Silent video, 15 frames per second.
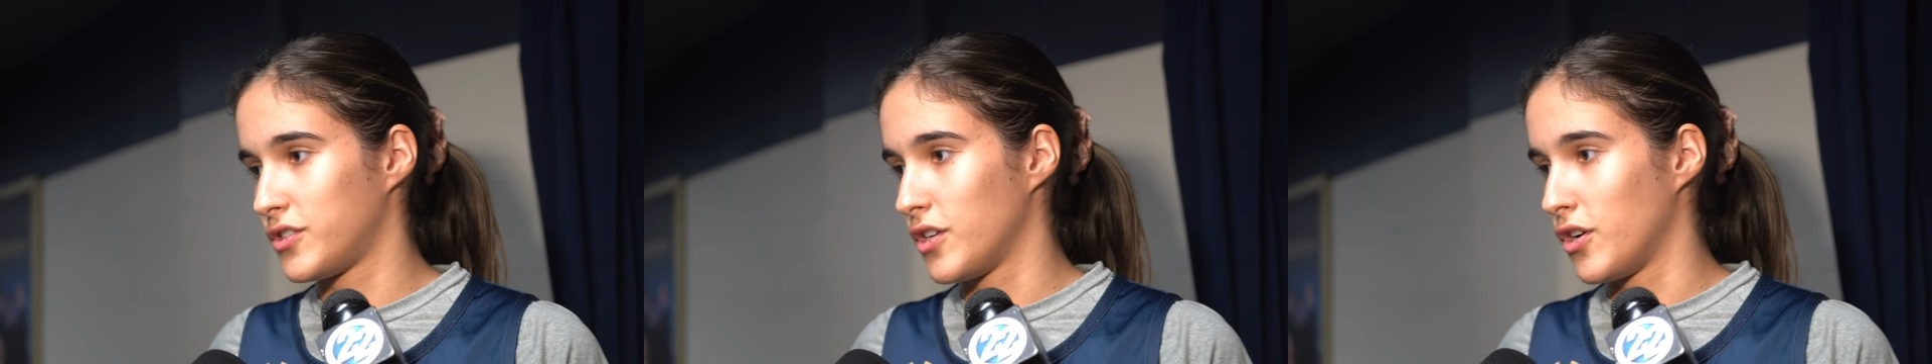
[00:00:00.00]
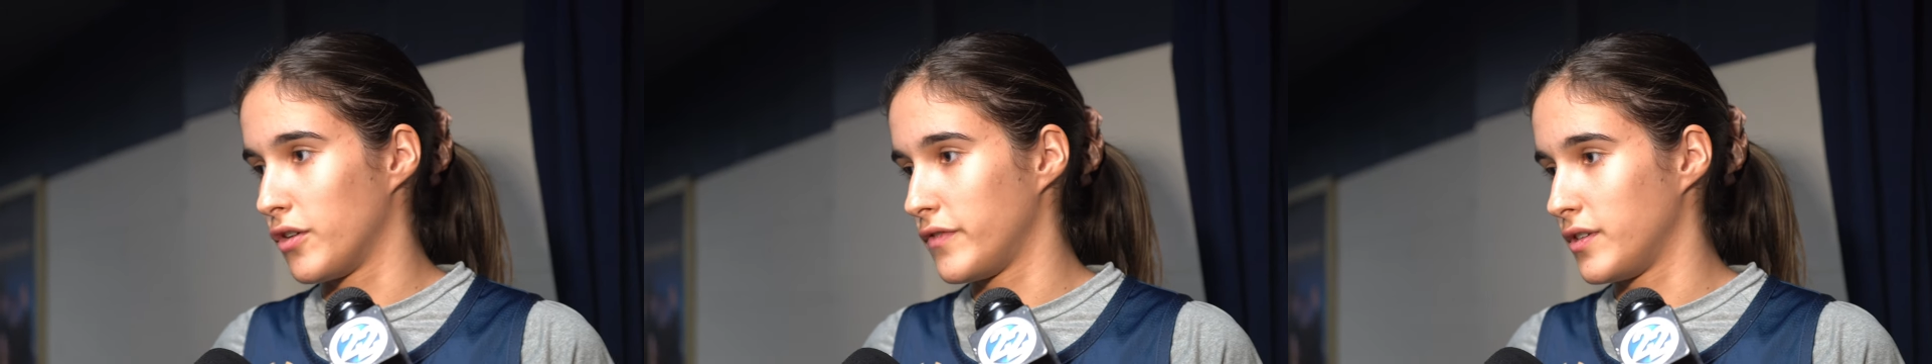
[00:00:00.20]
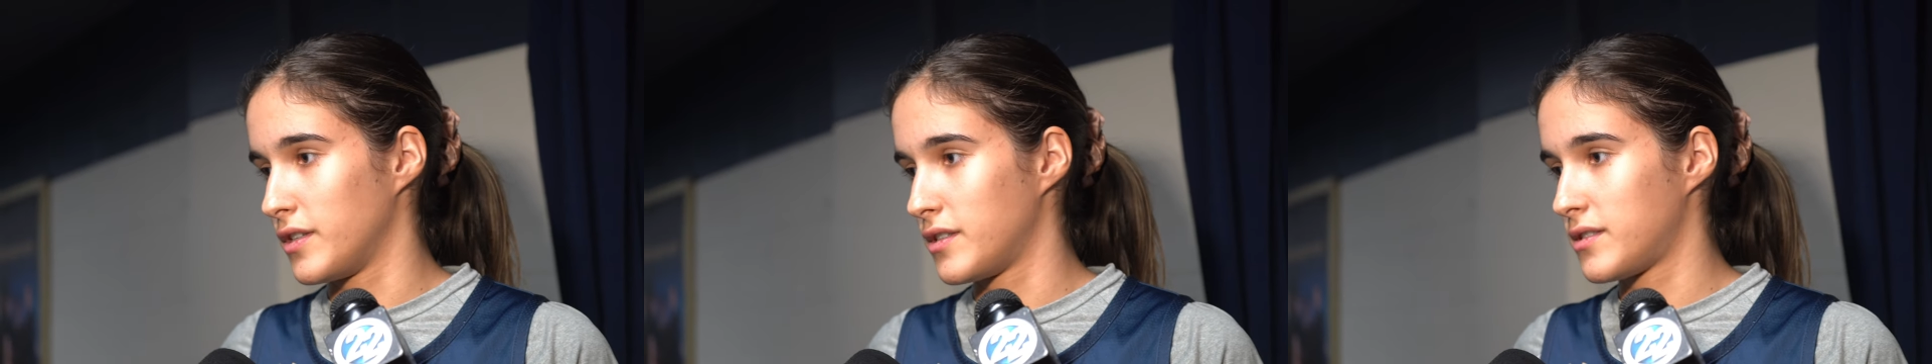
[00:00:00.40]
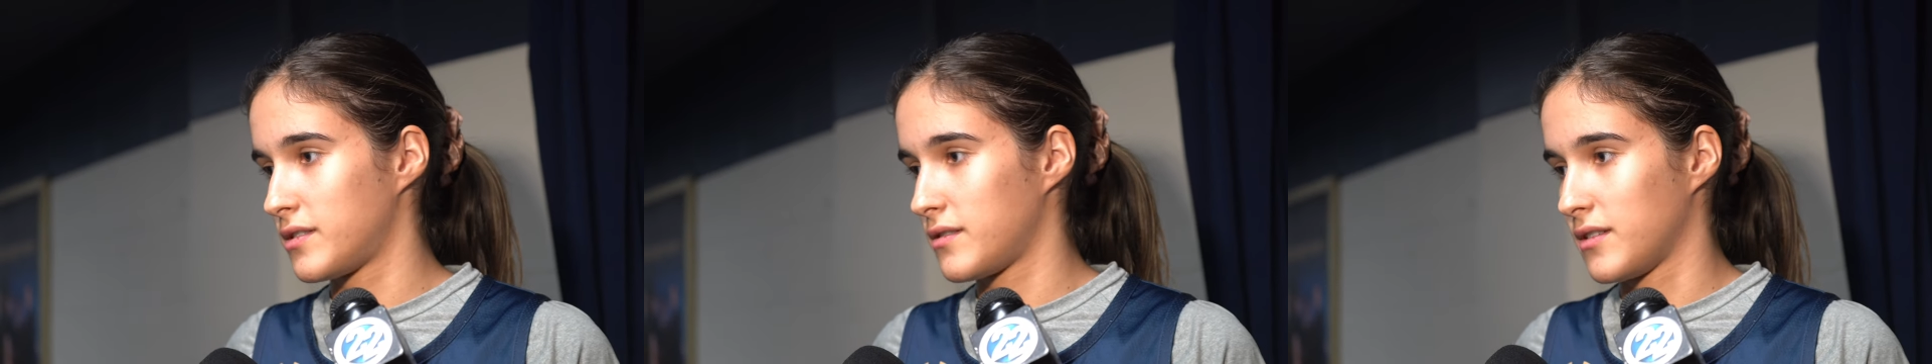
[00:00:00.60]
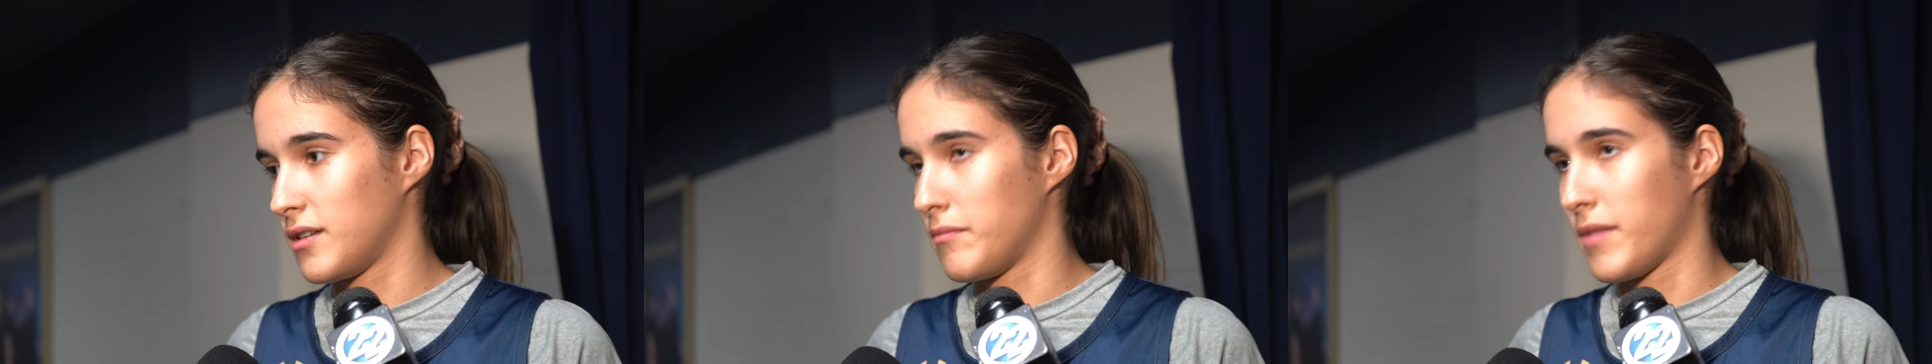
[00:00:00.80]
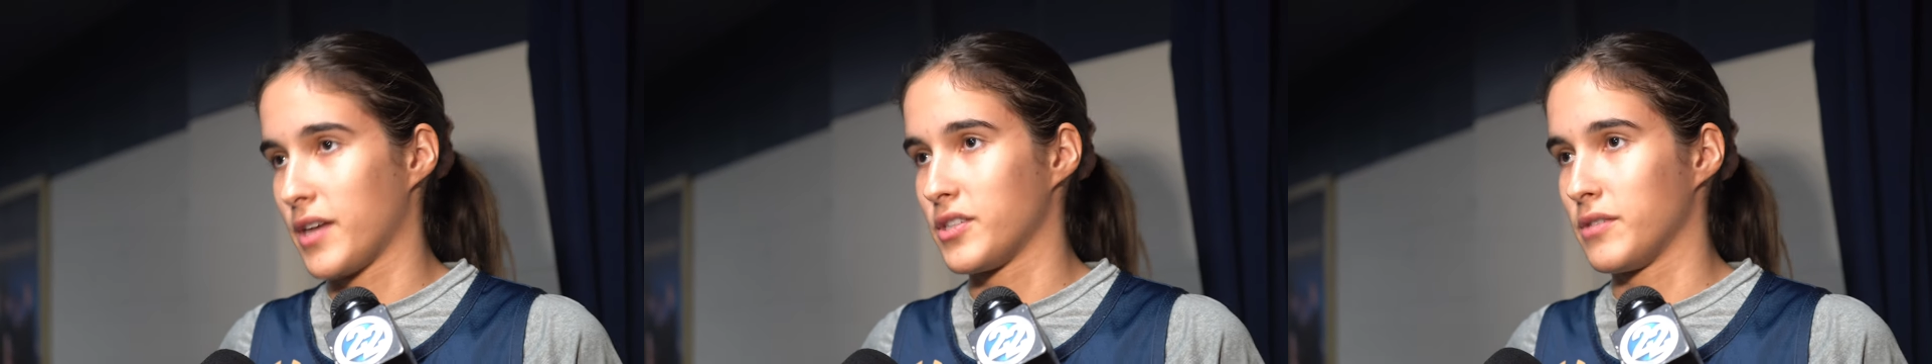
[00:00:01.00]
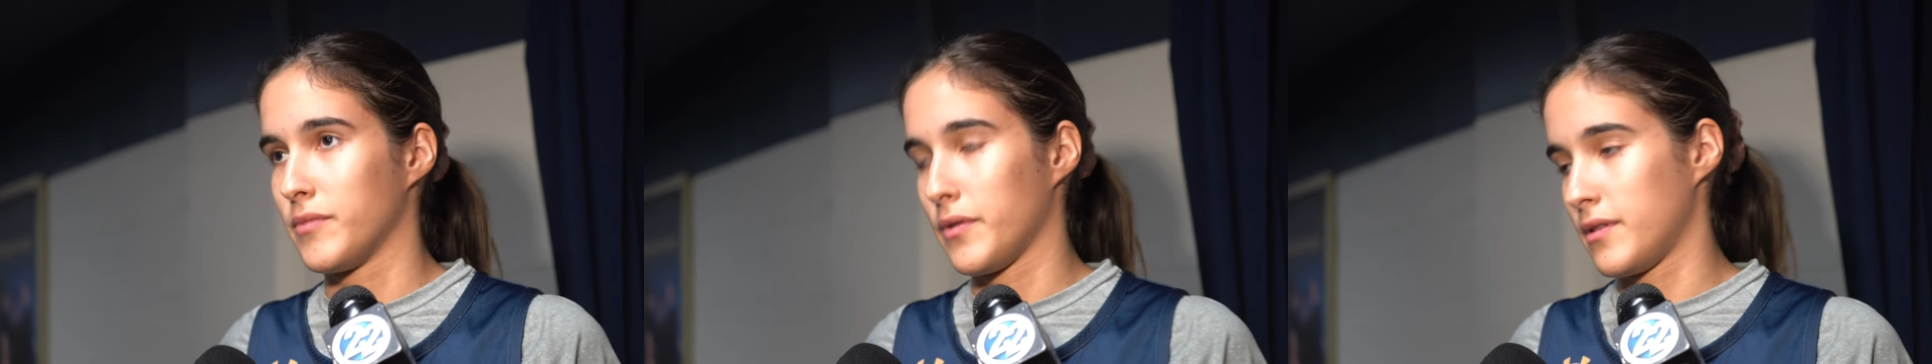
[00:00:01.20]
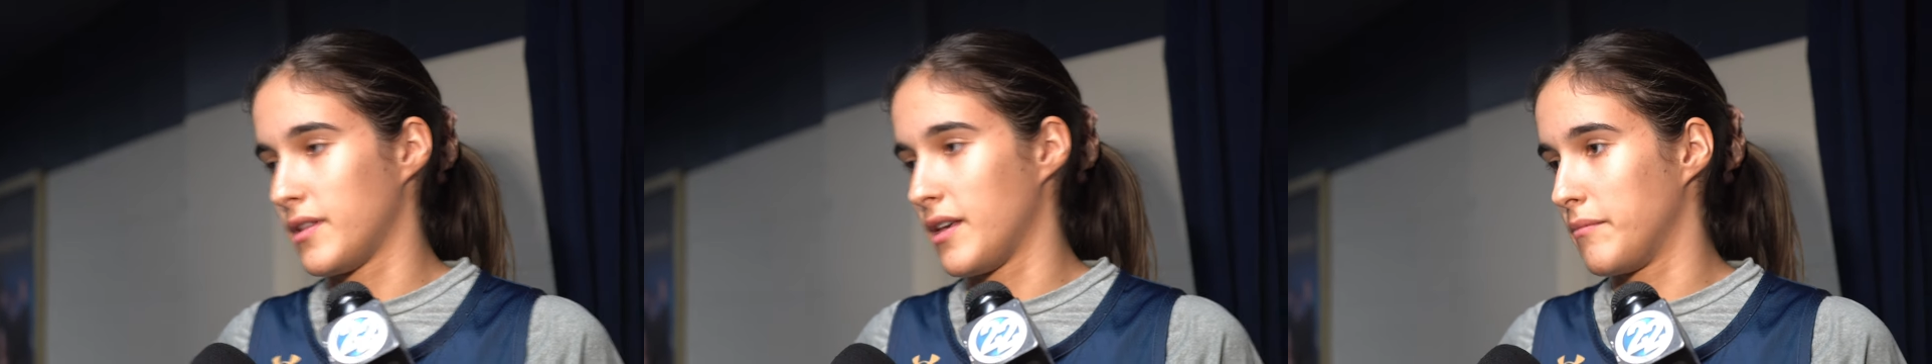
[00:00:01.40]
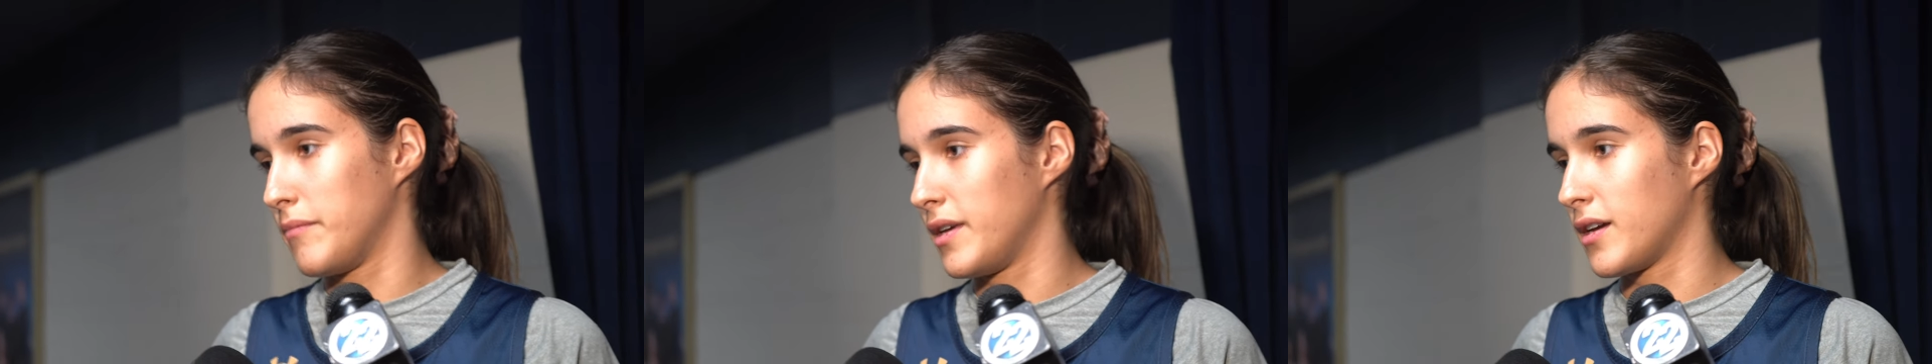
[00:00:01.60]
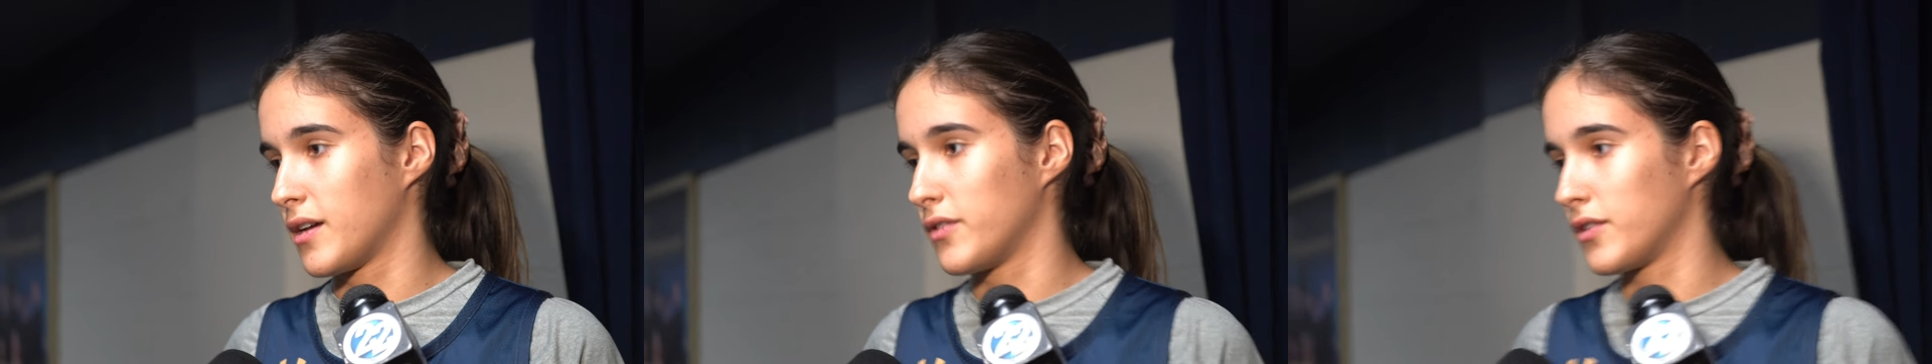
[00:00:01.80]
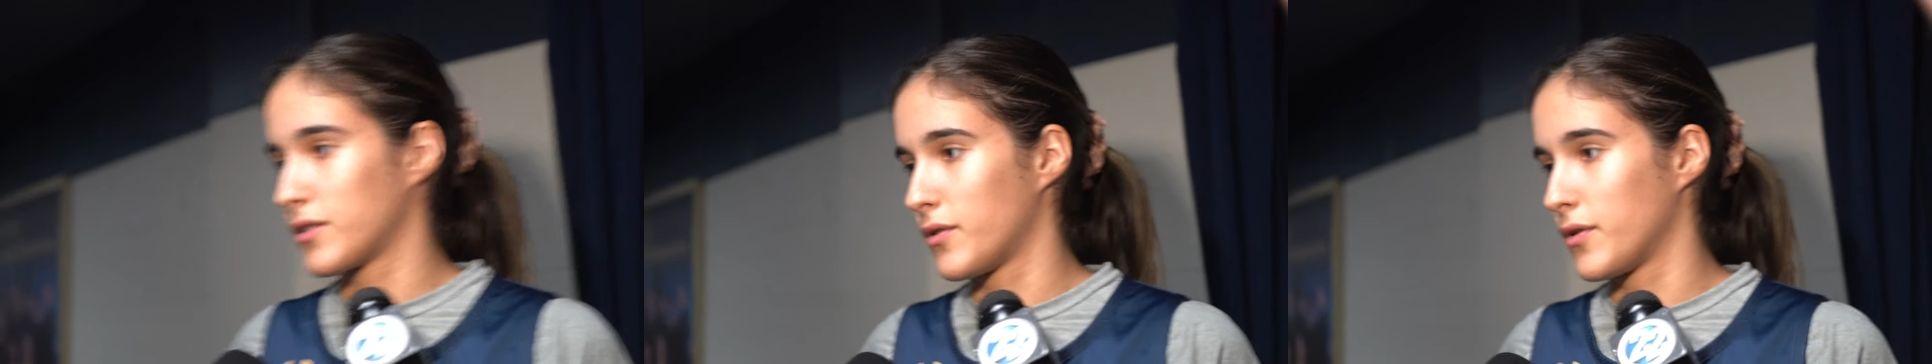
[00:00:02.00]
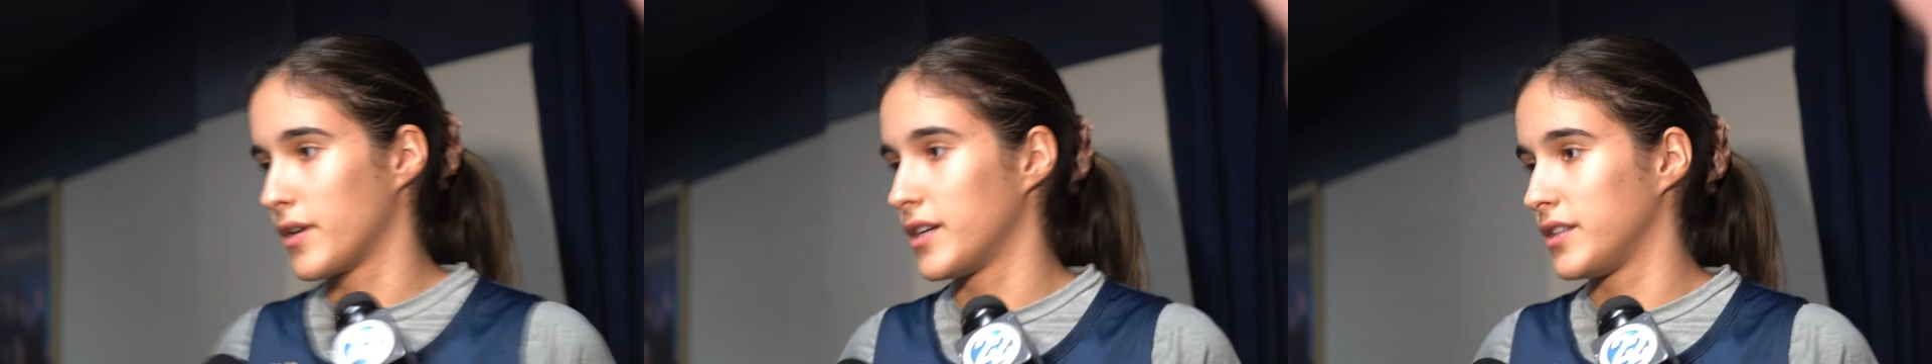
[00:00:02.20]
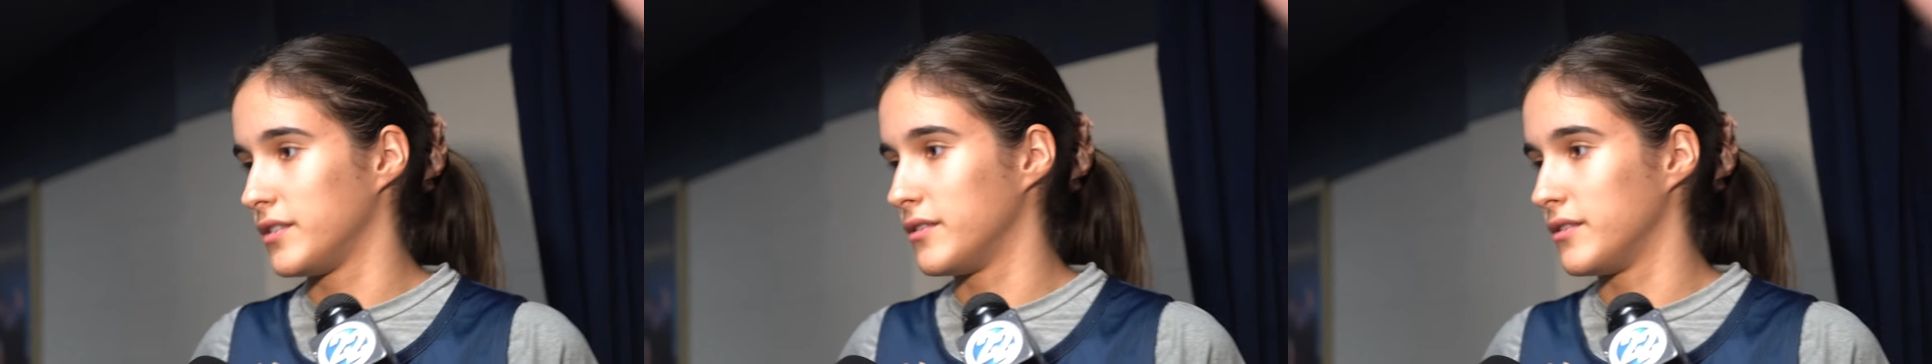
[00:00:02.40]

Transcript: So if you just imagine both of them being on the court,